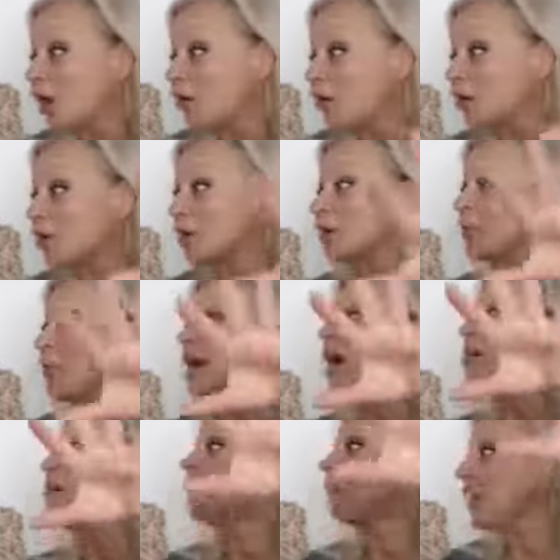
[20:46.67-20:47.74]
I'm not going to
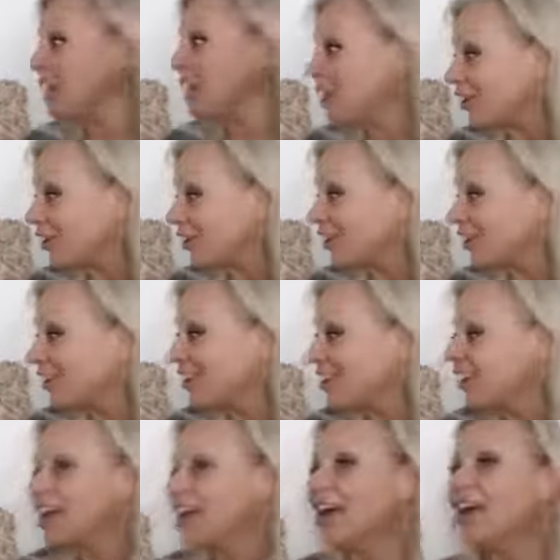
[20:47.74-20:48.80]
become a failure,
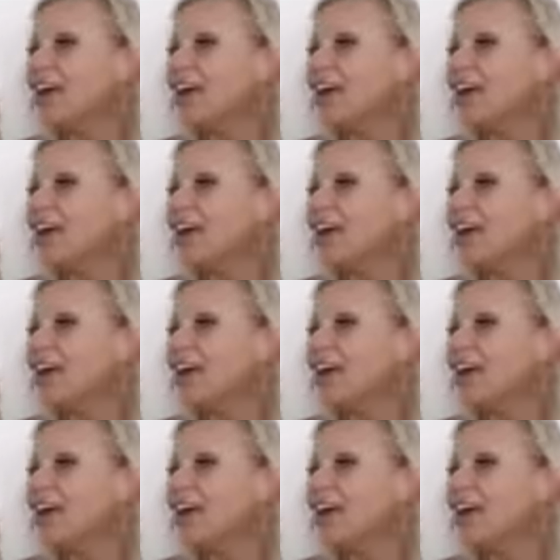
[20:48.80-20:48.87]
and